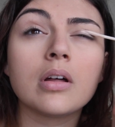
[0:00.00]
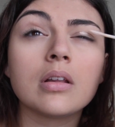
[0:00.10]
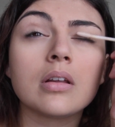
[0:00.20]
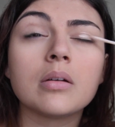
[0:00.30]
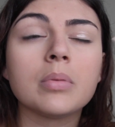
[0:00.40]
a
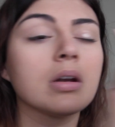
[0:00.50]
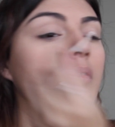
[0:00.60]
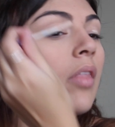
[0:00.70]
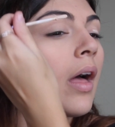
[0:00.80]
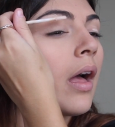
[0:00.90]
little bit
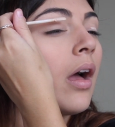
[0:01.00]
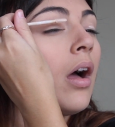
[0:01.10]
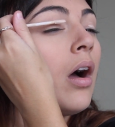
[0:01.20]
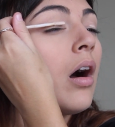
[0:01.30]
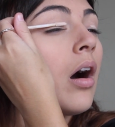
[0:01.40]
of that
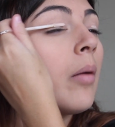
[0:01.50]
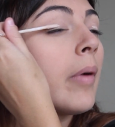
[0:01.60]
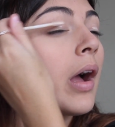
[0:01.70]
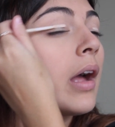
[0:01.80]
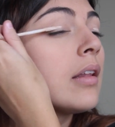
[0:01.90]
on
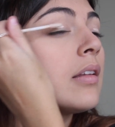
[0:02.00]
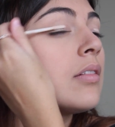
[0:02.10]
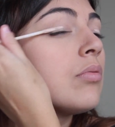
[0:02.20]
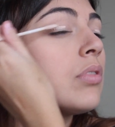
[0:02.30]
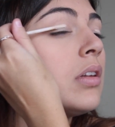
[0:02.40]
my
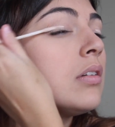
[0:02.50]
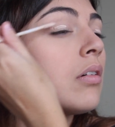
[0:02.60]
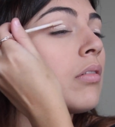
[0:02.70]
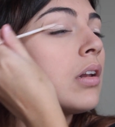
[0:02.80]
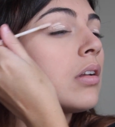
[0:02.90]
eyelids. You really
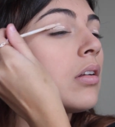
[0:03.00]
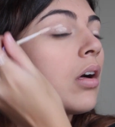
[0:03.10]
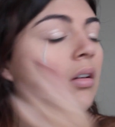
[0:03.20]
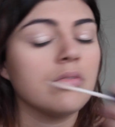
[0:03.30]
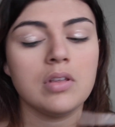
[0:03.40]
don't need a
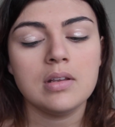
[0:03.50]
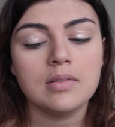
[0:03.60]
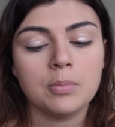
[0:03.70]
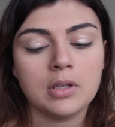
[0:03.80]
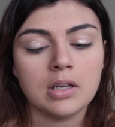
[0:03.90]
lot of
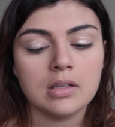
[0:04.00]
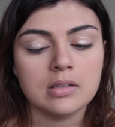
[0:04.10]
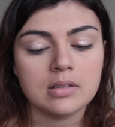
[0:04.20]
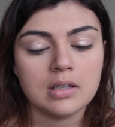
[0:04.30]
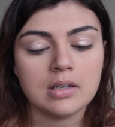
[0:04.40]
this
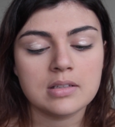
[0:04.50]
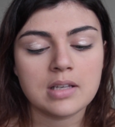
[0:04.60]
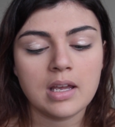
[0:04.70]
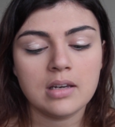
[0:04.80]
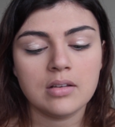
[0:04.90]
because it is
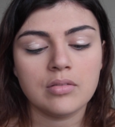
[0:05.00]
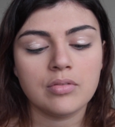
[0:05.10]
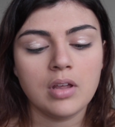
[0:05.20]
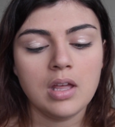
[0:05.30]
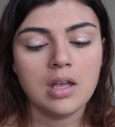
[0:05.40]
kind
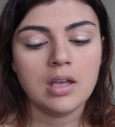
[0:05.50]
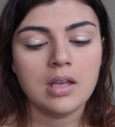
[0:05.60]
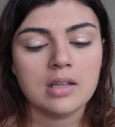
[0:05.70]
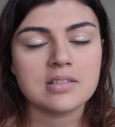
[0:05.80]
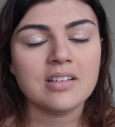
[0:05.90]
of,
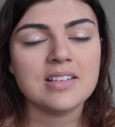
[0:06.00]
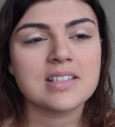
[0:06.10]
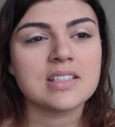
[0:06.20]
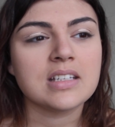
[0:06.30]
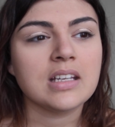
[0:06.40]
it's not
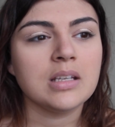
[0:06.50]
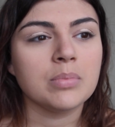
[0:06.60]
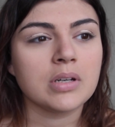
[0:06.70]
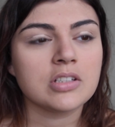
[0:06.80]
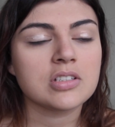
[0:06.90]
sticky,
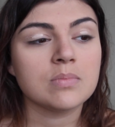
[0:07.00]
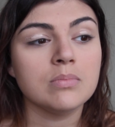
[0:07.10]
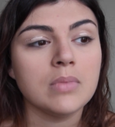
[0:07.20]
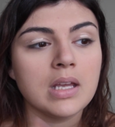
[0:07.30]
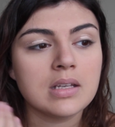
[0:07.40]
but it just
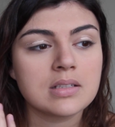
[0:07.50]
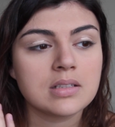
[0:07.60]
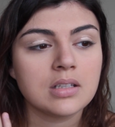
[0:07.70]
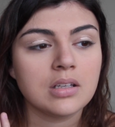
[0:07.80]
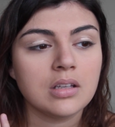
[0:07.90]

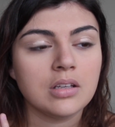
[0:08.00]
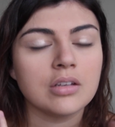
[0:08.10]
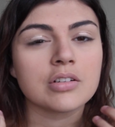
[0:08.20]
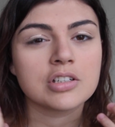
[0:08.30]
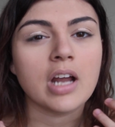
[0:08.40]
makes
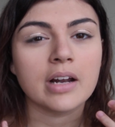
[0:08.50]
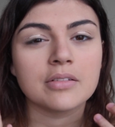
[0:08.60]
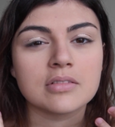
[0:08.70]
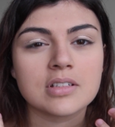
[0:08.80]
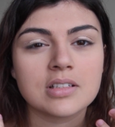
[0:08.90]
your
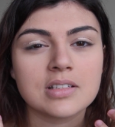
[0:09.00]
shadows